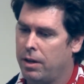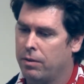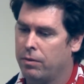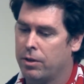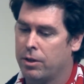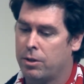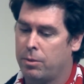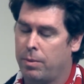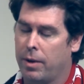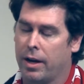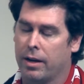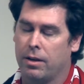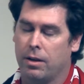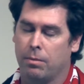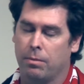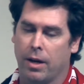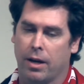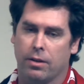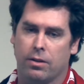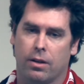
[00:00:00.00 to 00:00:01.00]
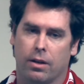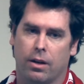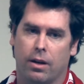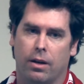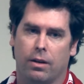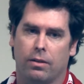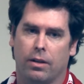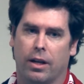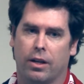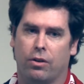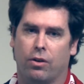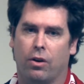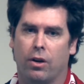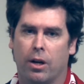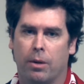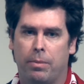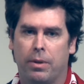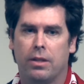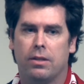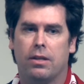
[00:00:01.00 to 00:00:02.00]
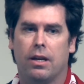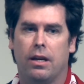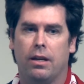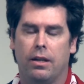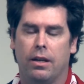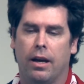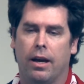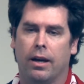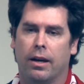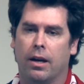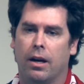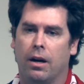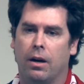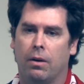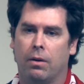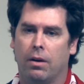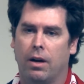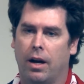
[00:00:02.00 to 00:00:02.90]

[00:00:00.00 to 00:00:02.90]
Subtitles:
and respected Mexico. Like growing up in San Diego,